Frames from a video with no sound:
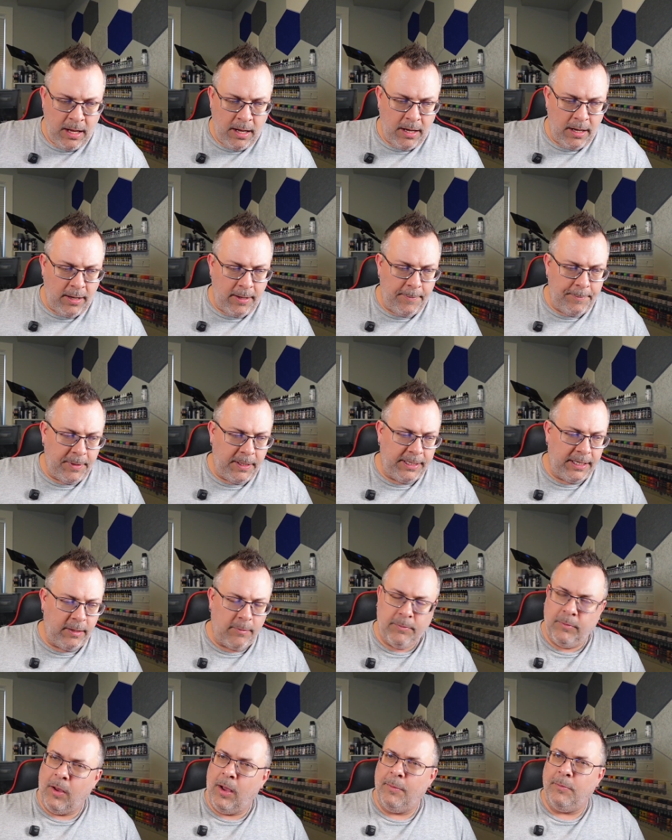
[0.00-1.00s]
And
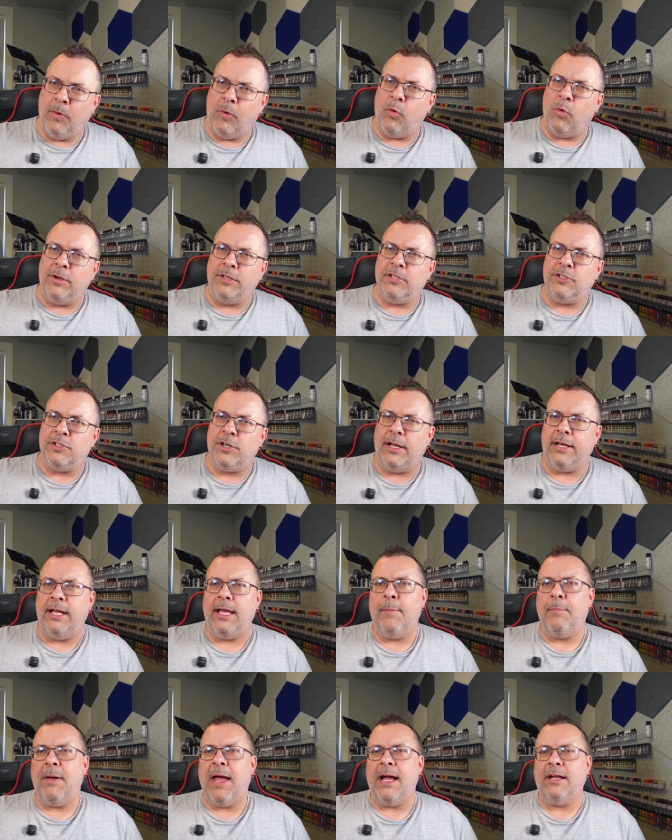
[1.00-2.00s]
I'm going to try to
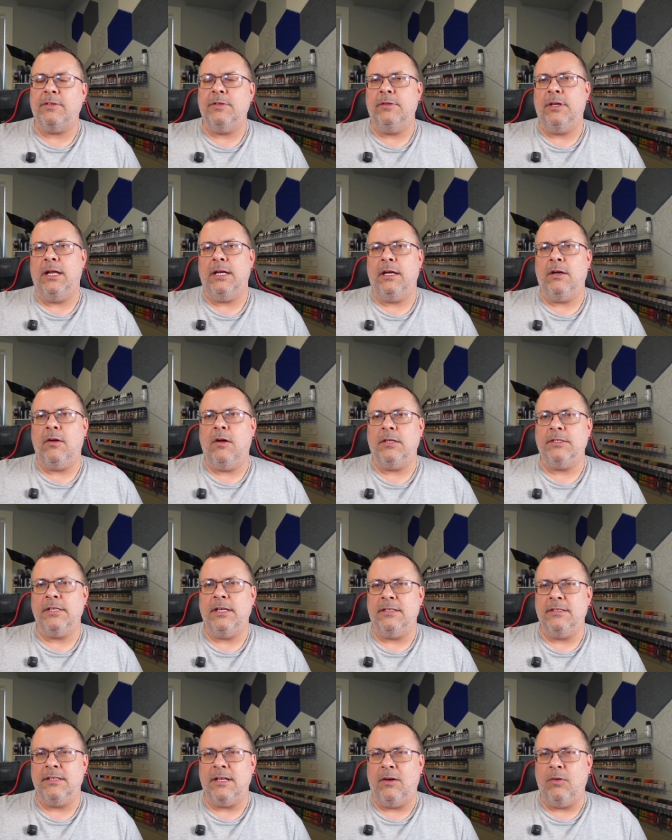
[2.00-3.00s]
get back to getting
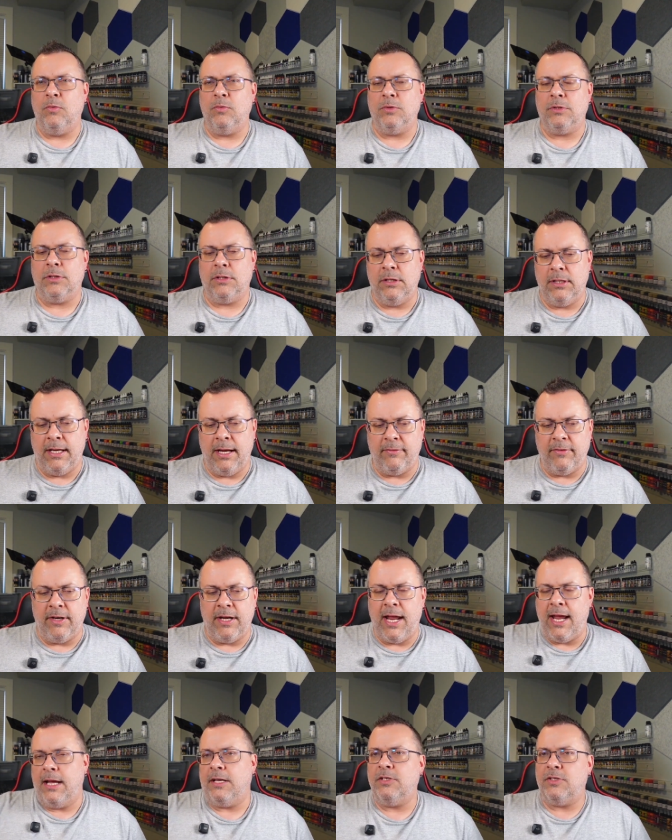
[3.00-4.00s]
content out every
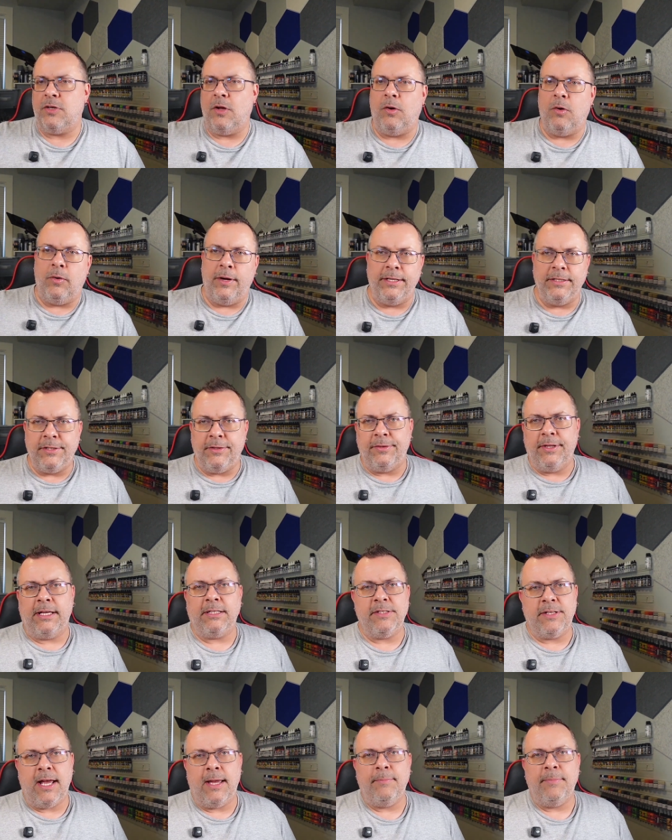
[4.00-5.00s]
day. So until
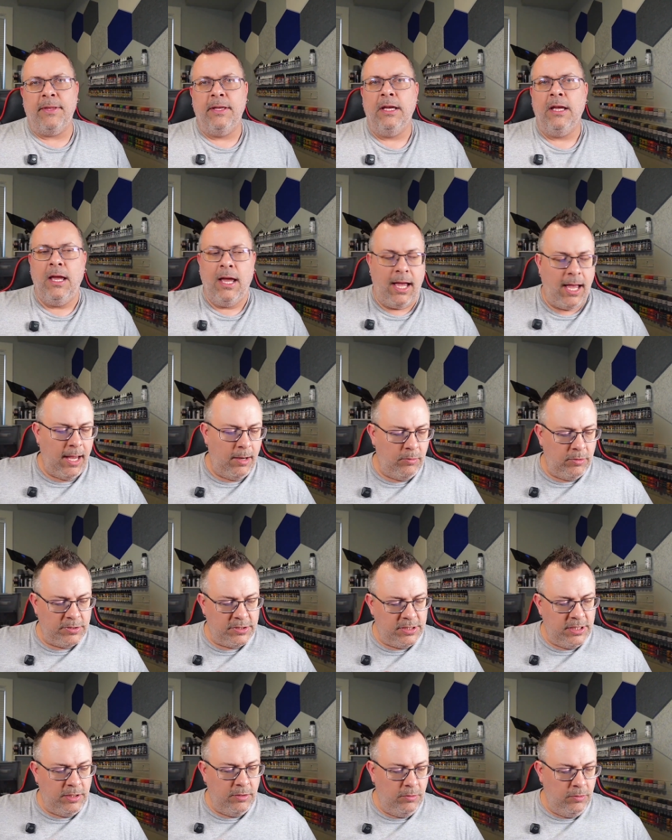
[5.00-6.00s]
next time, I will
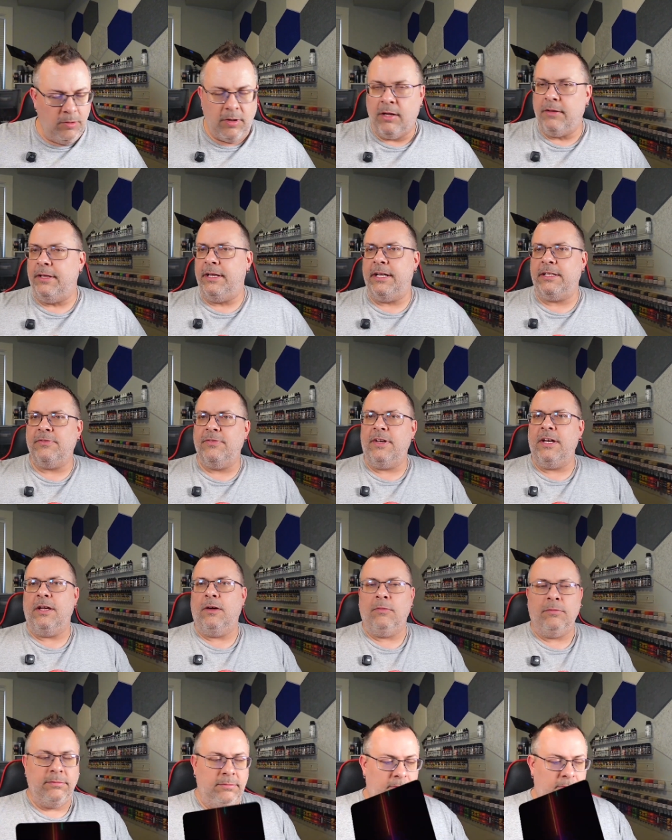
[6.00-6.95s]
see you on the next video.